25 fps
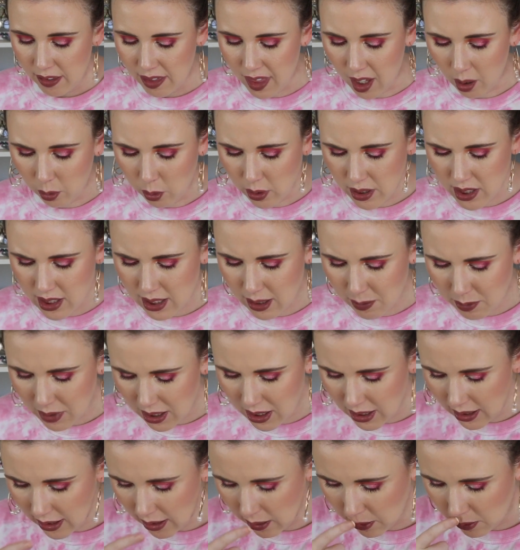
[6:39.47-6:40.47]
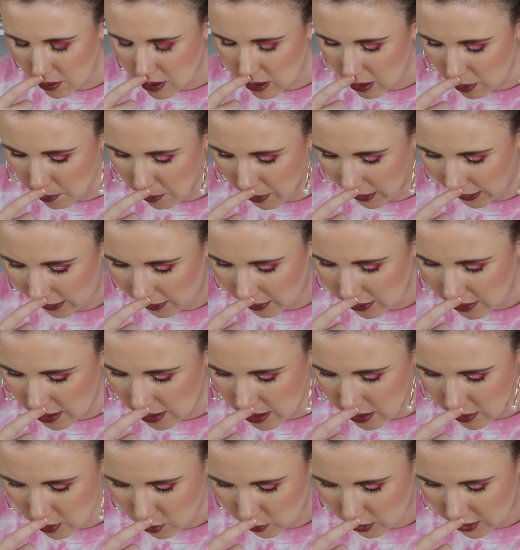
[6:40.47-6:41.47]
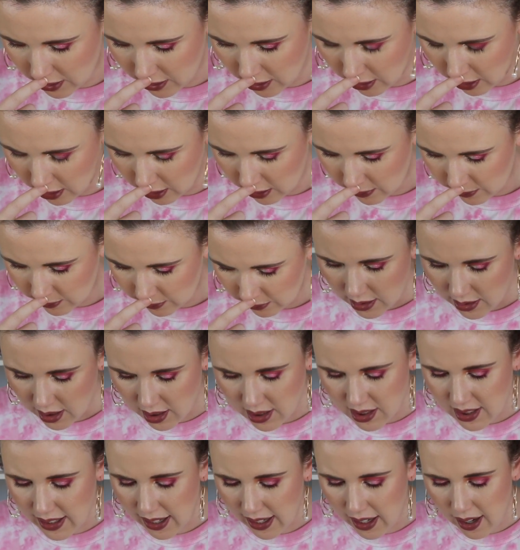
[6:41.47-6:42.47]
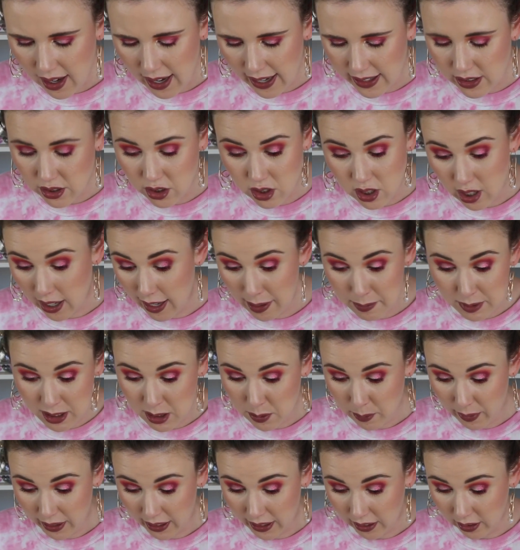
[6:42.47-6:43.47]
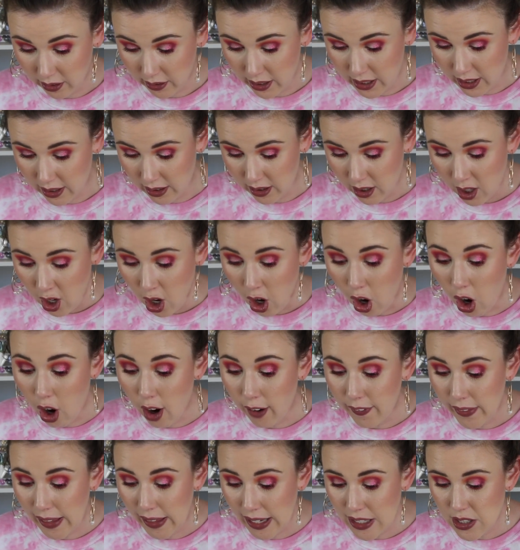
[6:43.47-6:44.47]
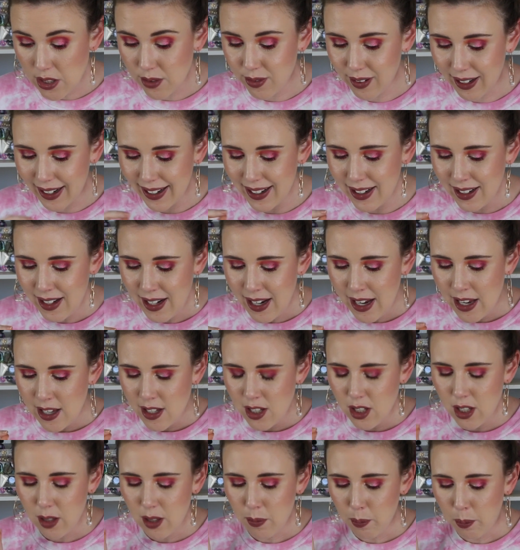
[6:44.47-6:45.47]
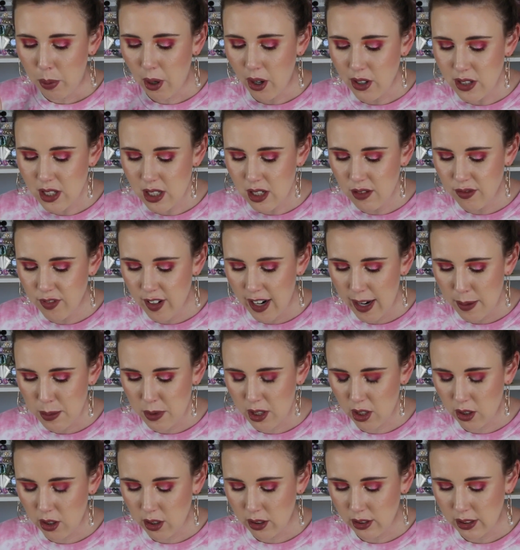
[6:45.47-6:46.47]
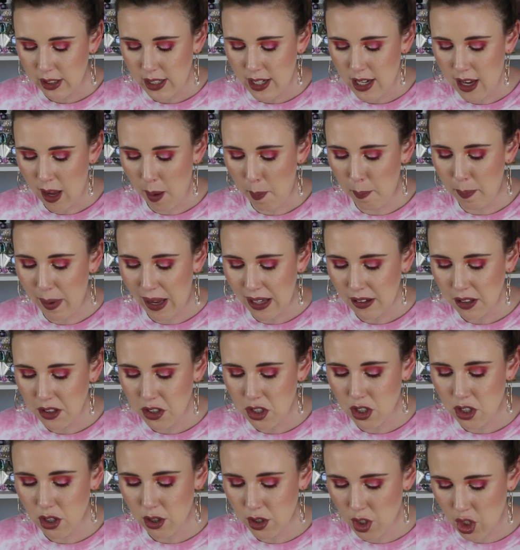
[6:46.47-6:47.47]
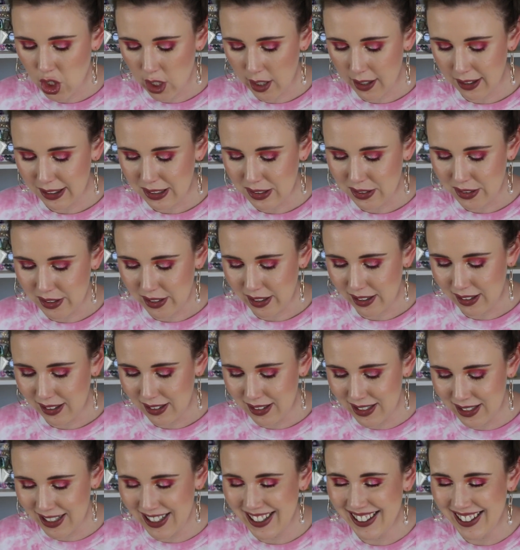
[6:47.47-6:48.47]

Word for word: There was something else about this one just say it has diamond powder in it. Oh, that's right. Positive vibes only. Balance your chakra.